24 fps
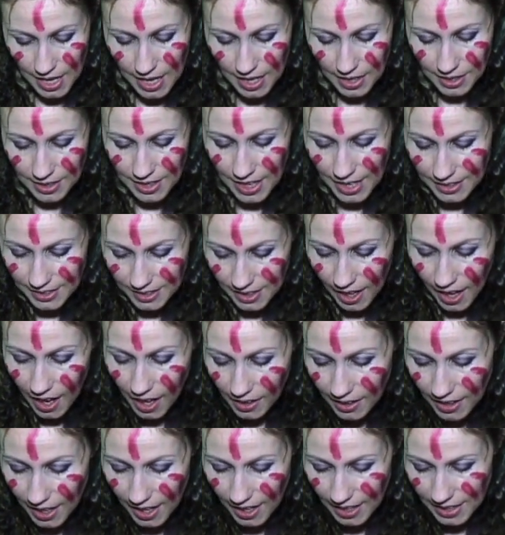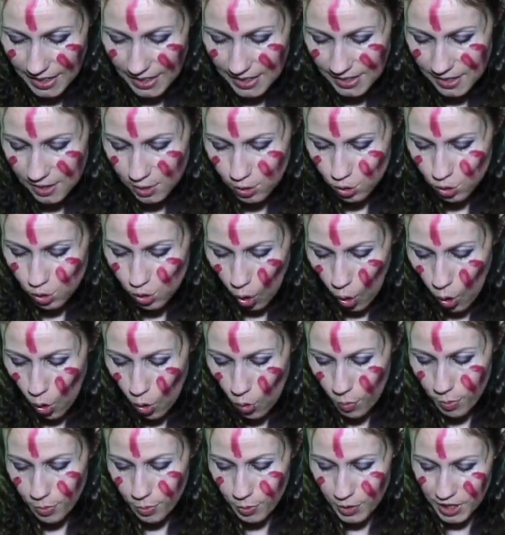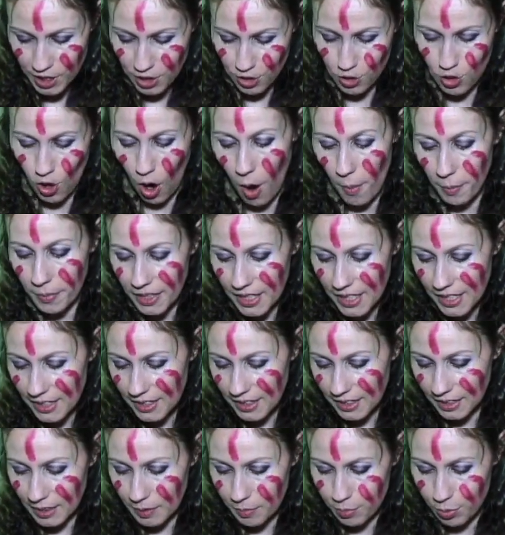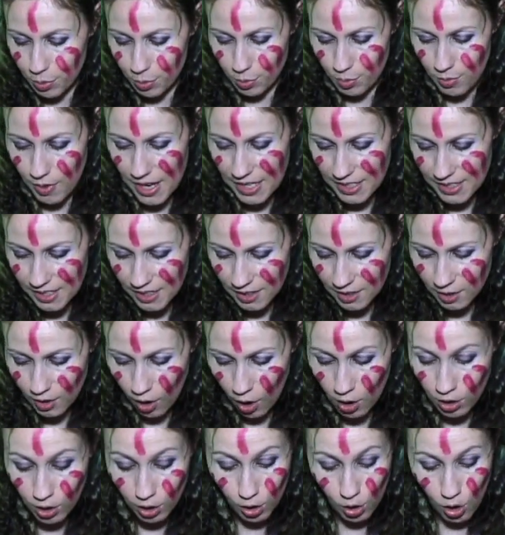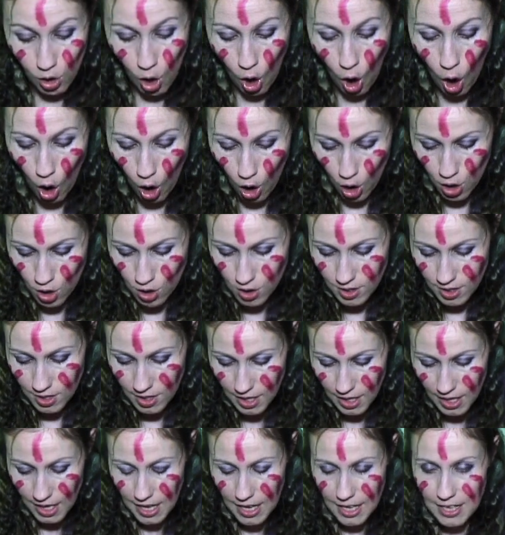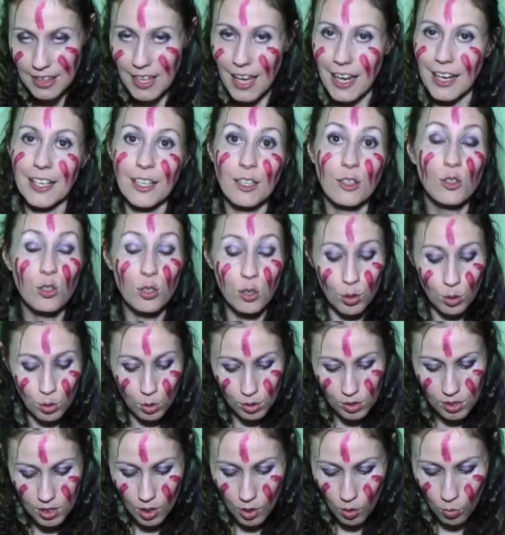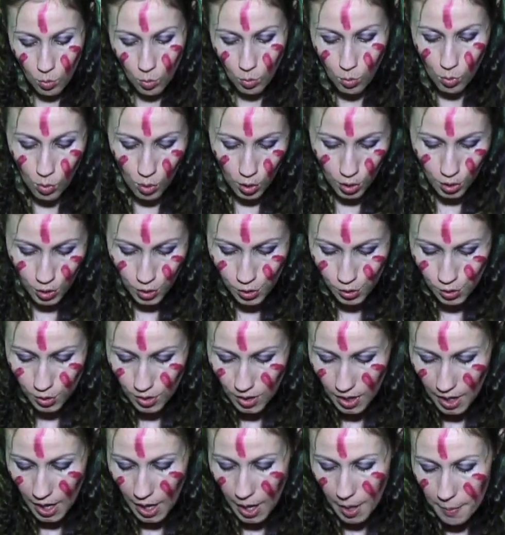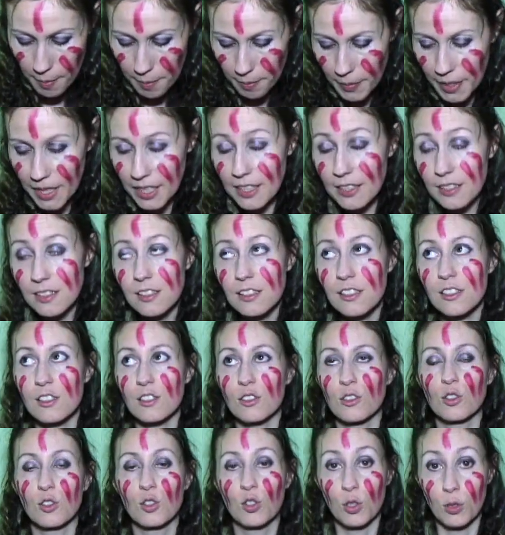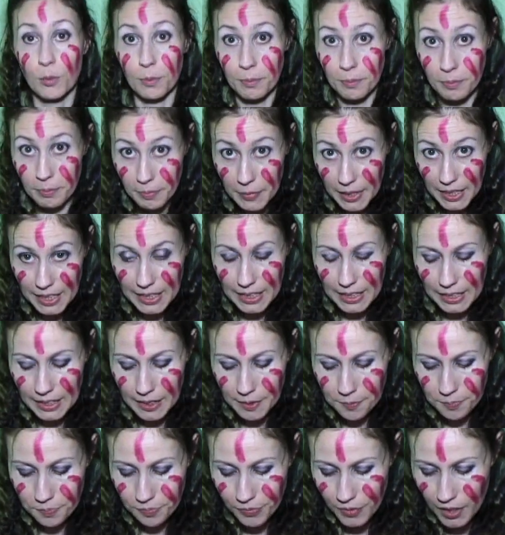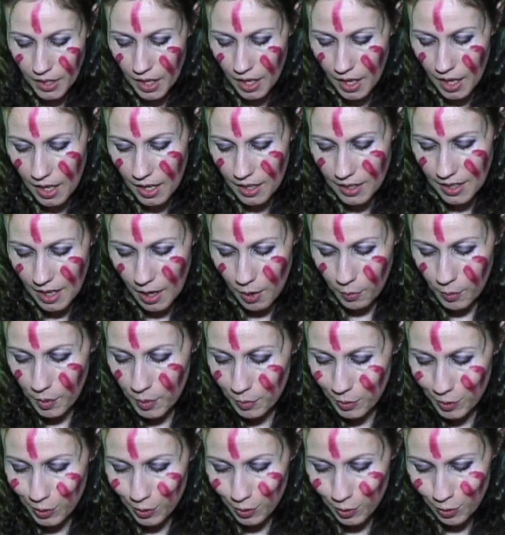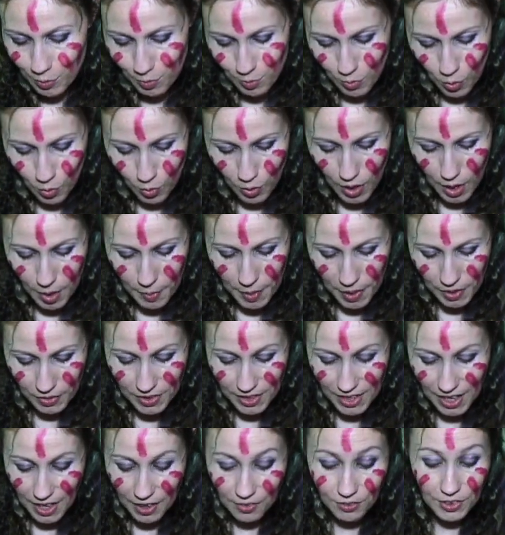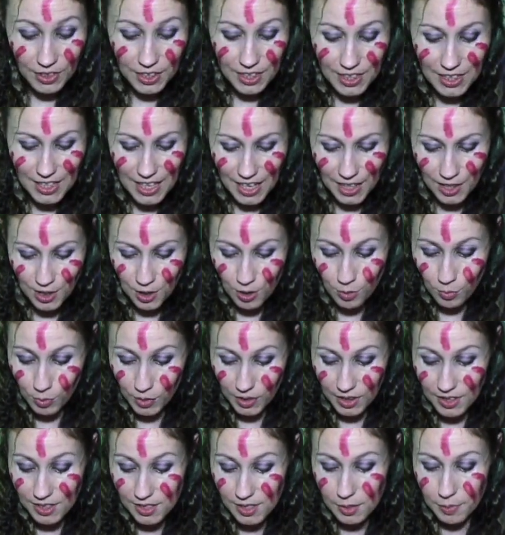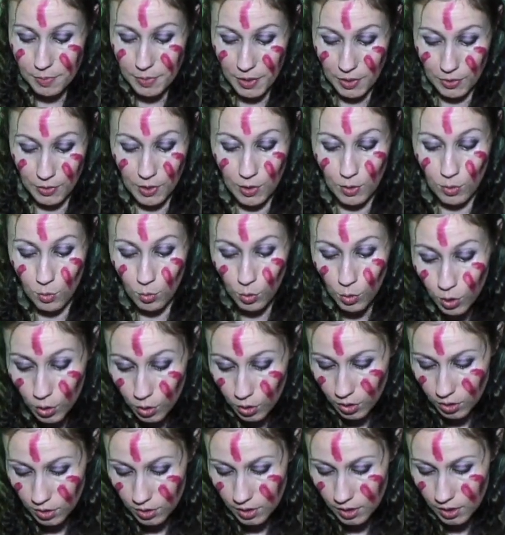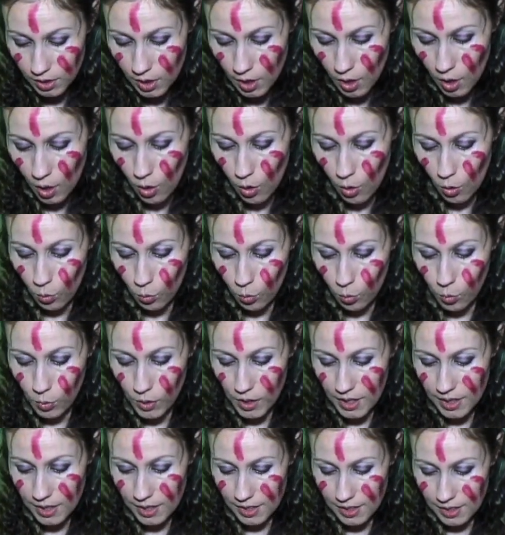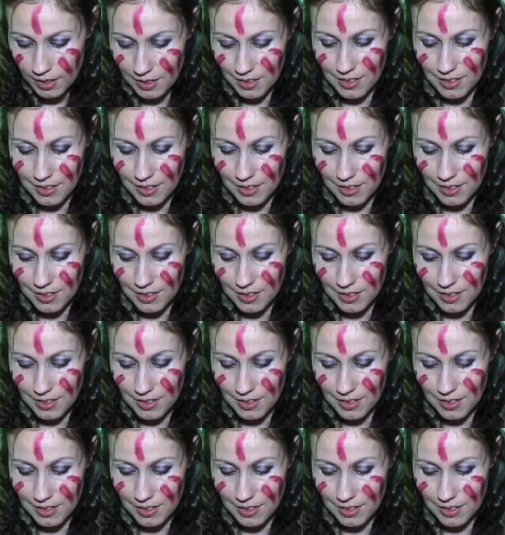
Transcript: That a hala is so predominantly present on a card that includes a warrior means, to me, that we will learn more about the elven connection with the spirit world, with